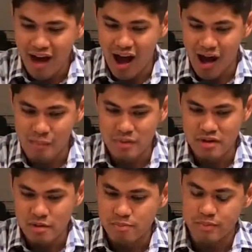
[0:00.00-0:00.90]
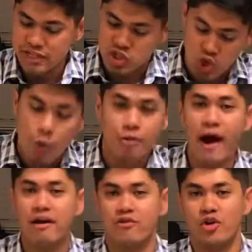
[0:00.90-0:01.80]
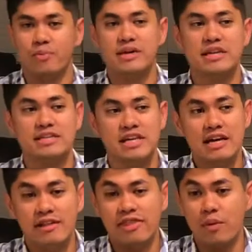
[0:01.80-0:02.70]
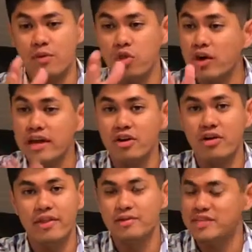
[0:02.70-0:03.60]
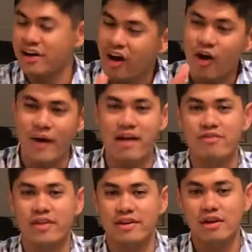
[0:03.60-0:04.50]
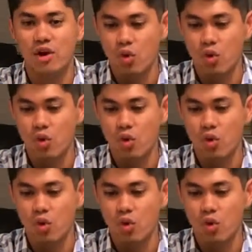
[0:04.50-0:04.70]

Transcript: um, be so proud of her because they would look at her and they would say, "Oh, Evelyn,